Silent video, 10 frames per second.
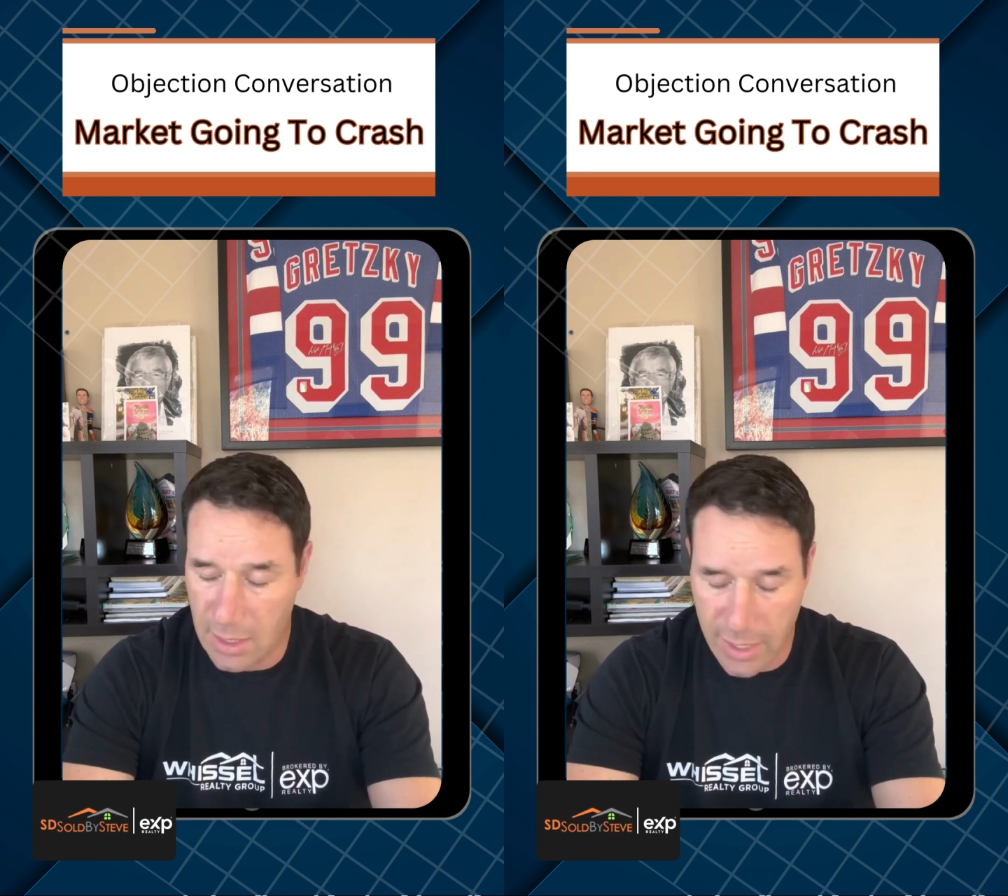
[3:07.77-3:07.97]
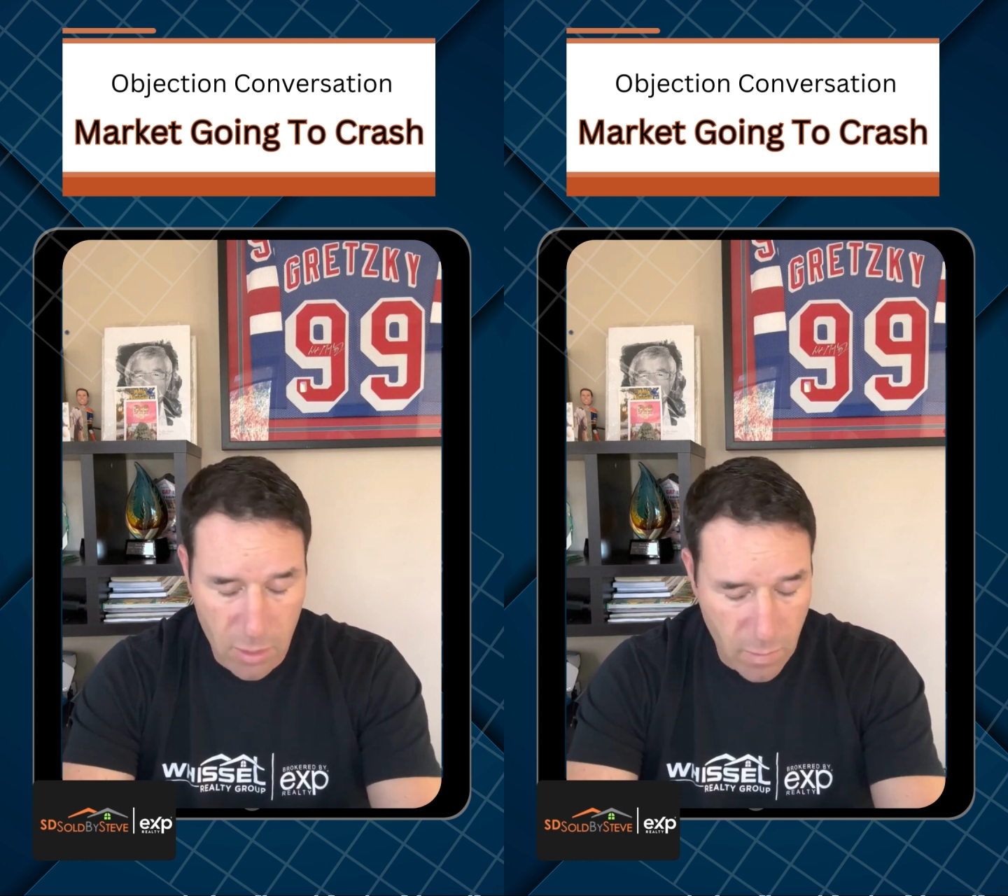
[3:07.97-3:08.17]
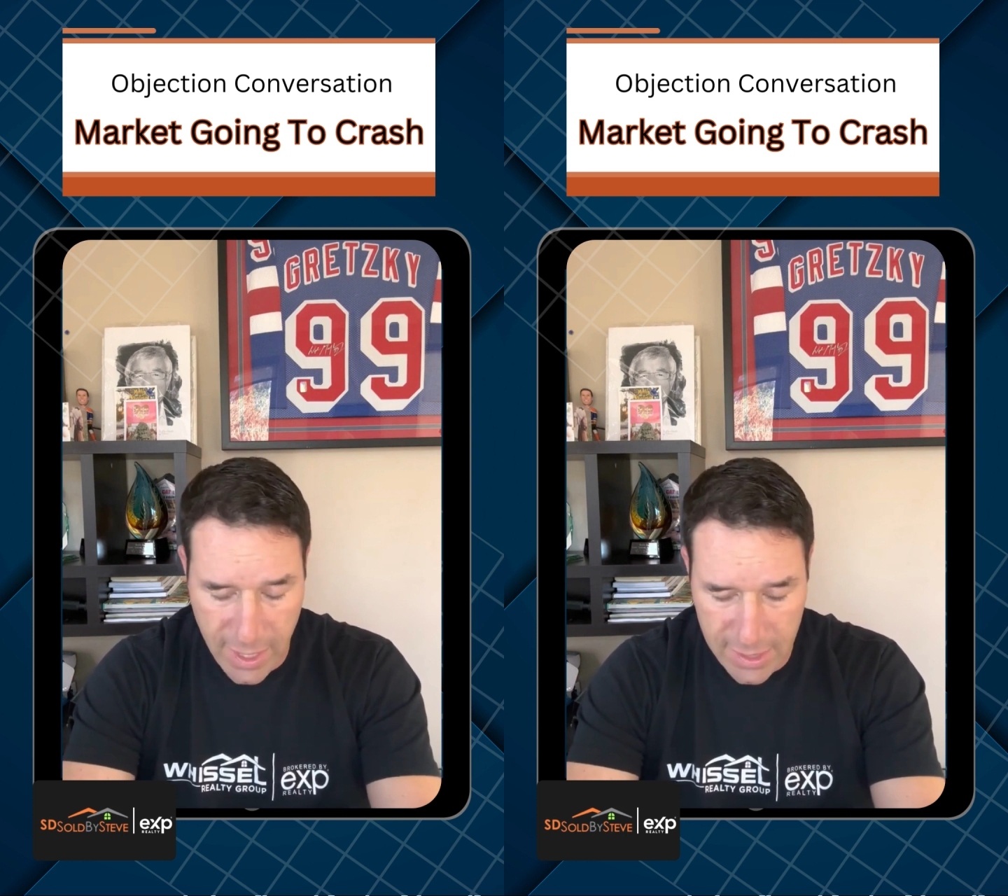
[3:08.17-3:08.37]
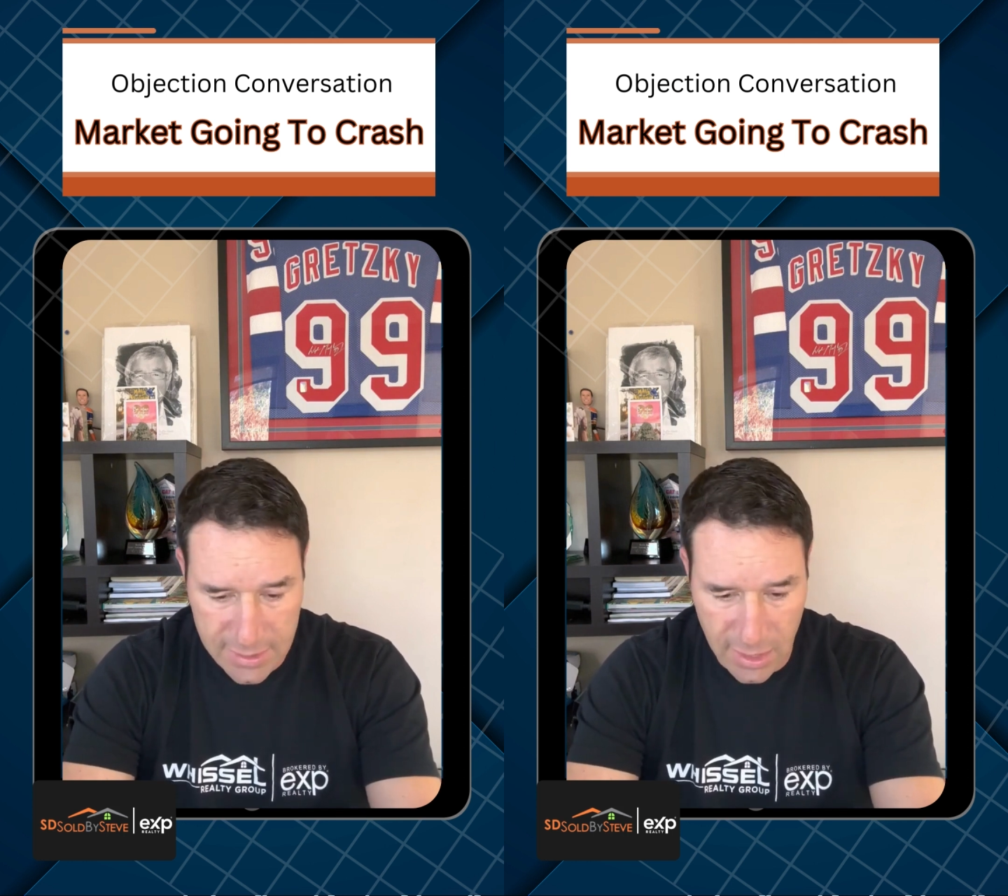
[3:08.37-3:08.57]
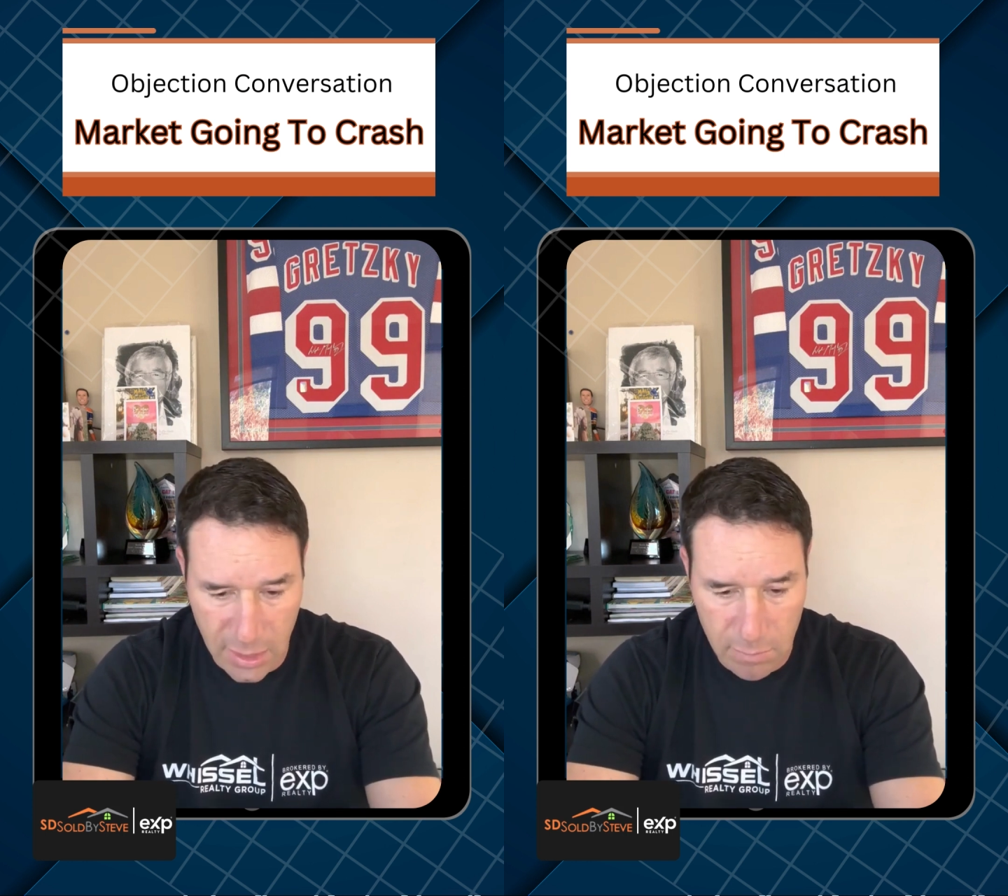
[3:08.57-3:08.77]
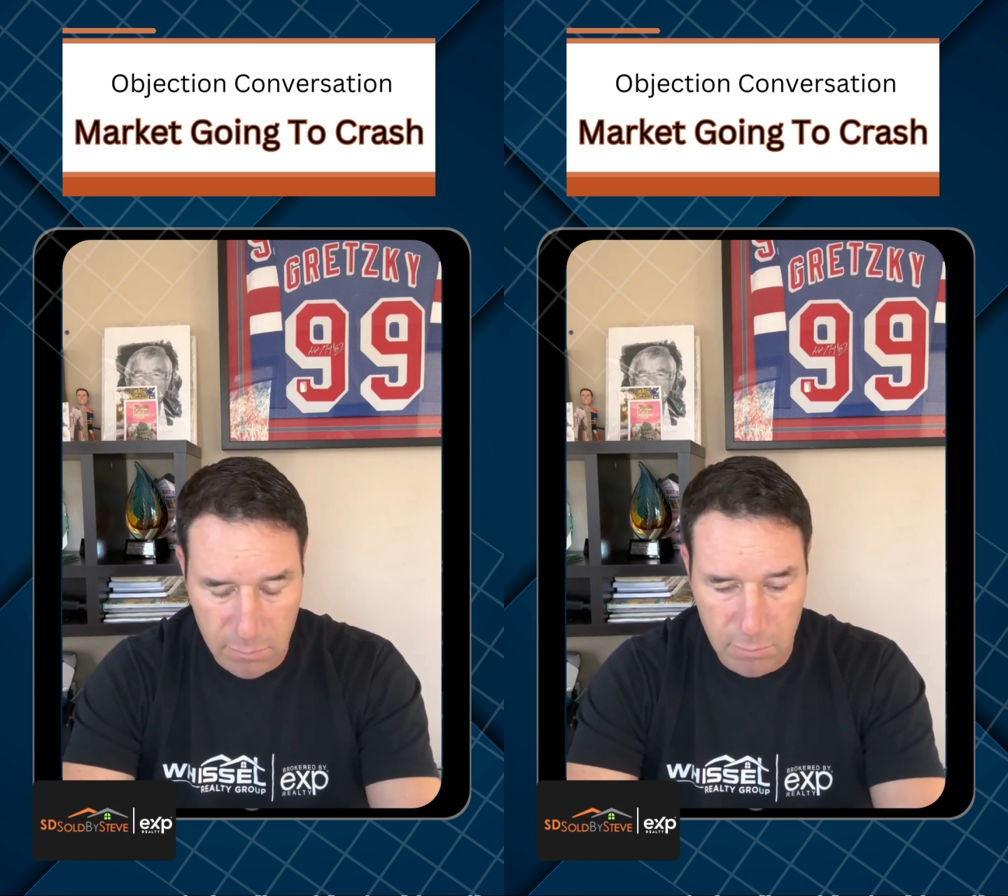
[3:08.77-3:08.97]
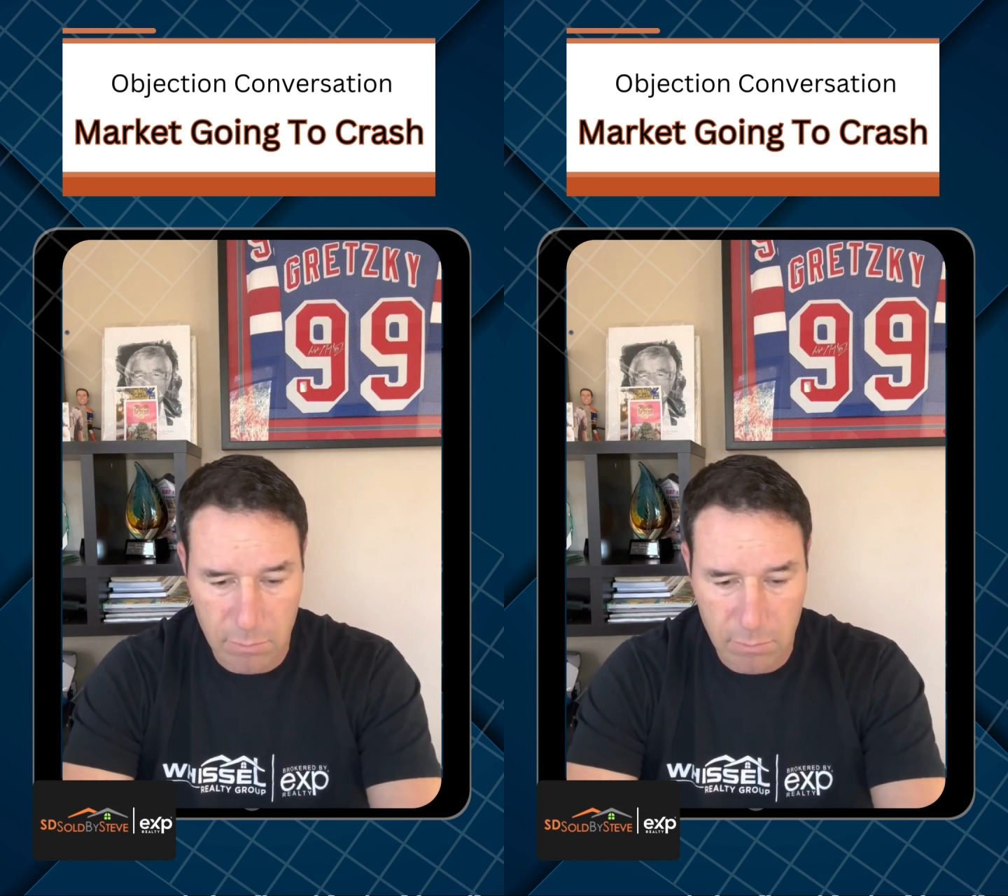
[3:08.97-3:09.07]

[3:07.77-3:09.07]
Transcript: like crazy,